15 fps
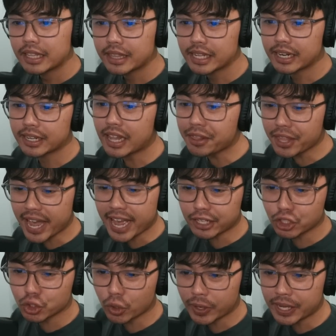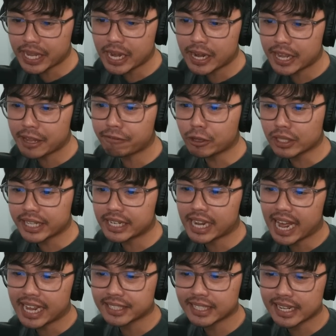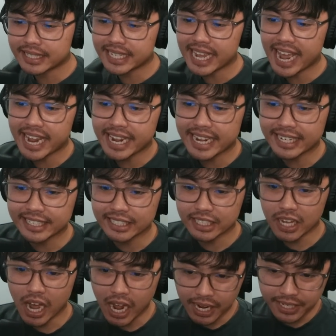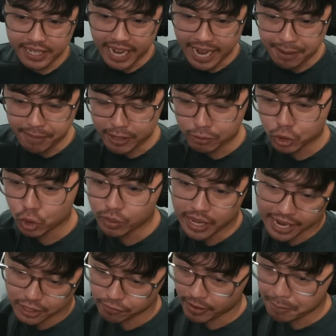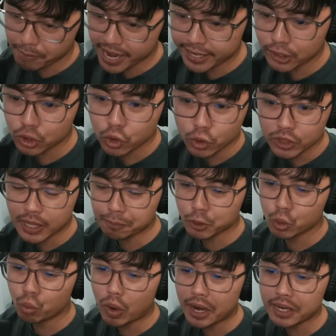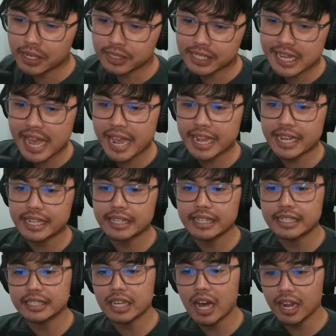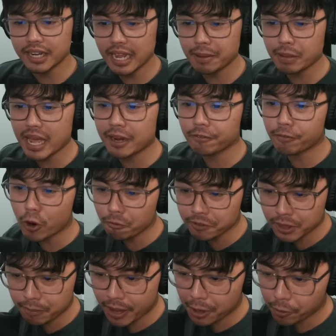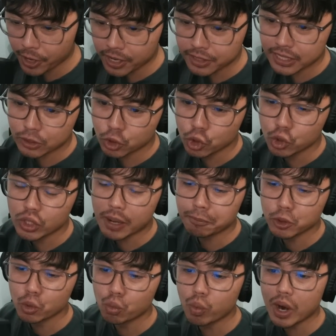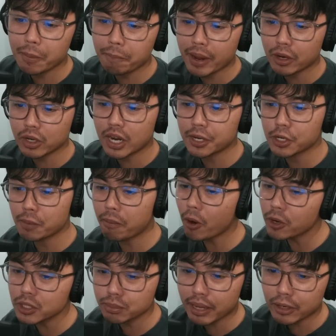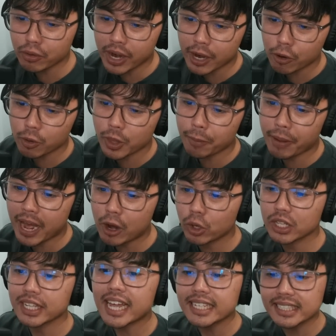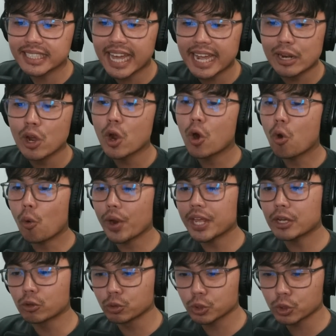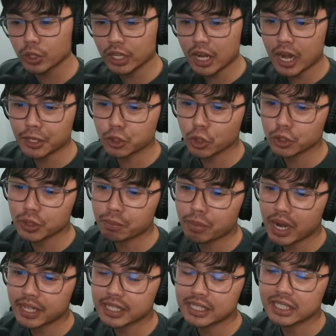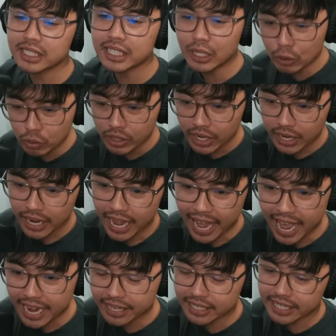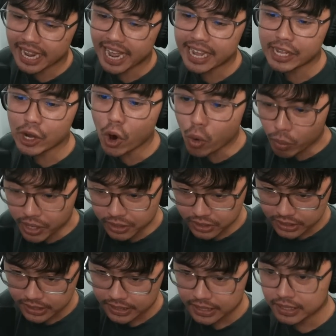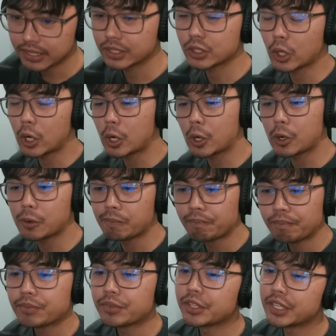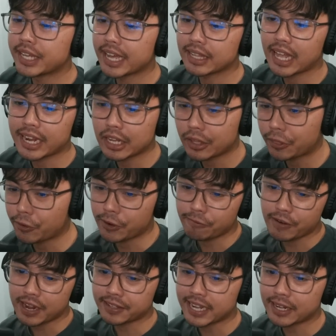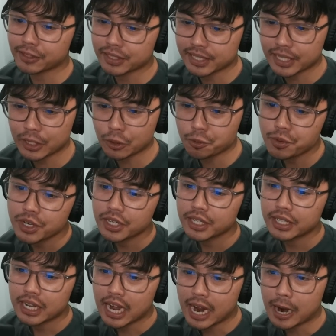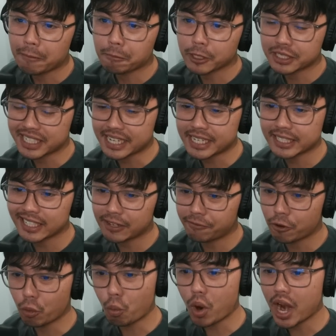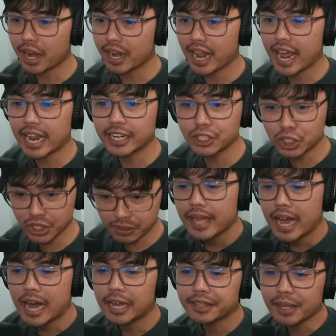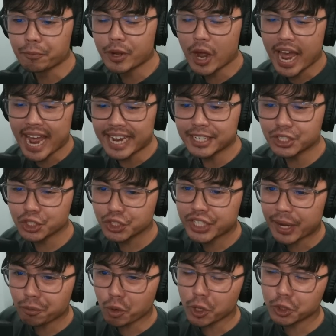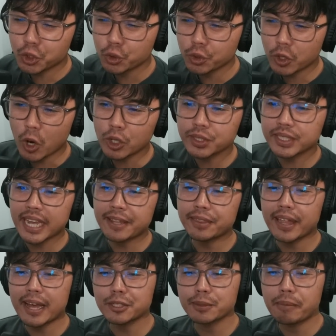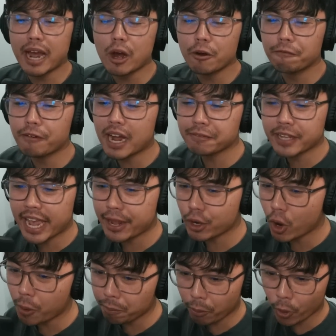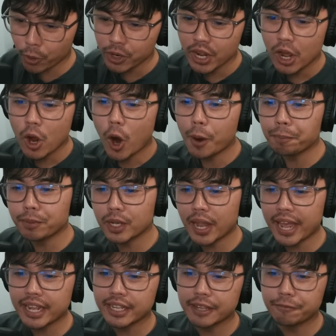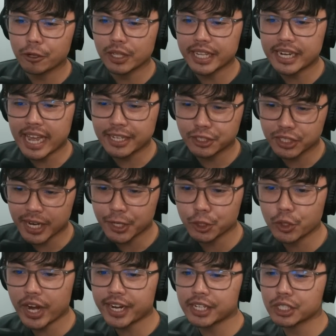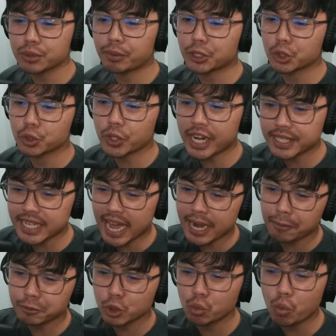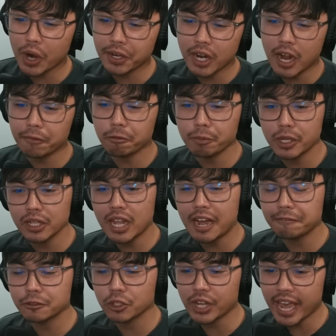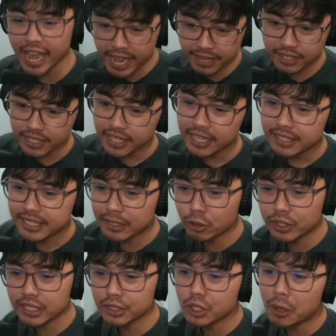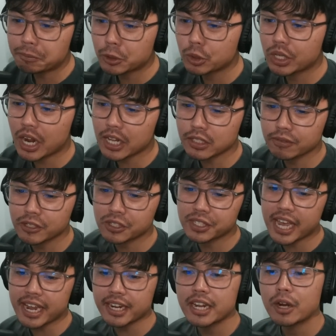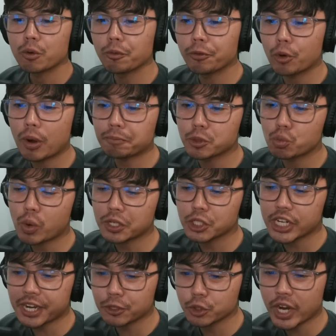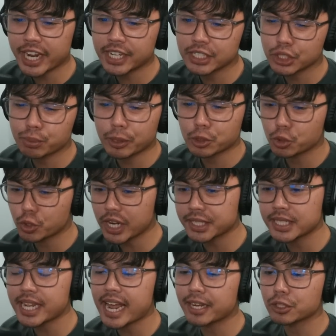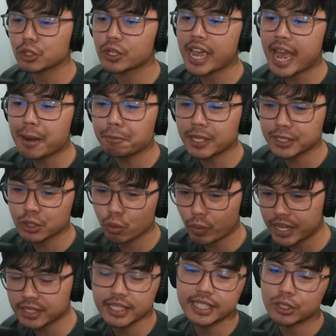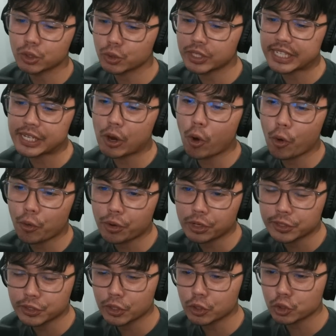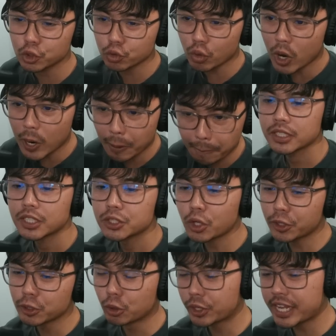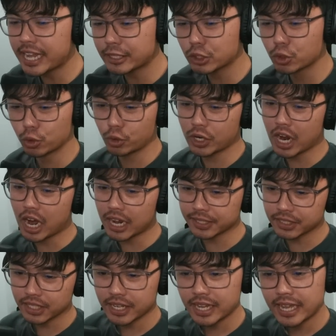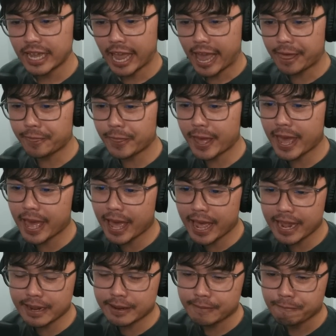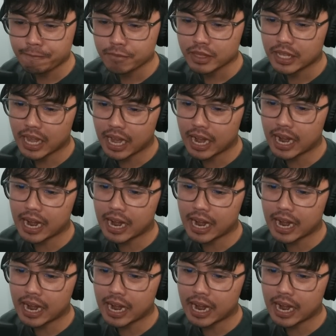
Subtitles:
Then another extra here. If your leader has DA in its card name, activate main. Choose up to 1 DA in its card name and evolve in the battle area. Then choose up to 1 battle card in your opponent's battle area with a power less than or equal to the card chosen by the skill and KO it. So you get like a 35,000 kill pretty easily for 1 energy. Then we got Haze Shenron, 2 cost 10,000 power, 5k combo. On play, if your leader has Shadow Dragon and special traits, add up to 1 card from your life to your hand. Then look at the top 2 cards of your deck, reveal up to 1 Shadow Dragon and special traits and add it to your hand. Place the rest into the owner's drop. So only looking at 2 cards, And then you're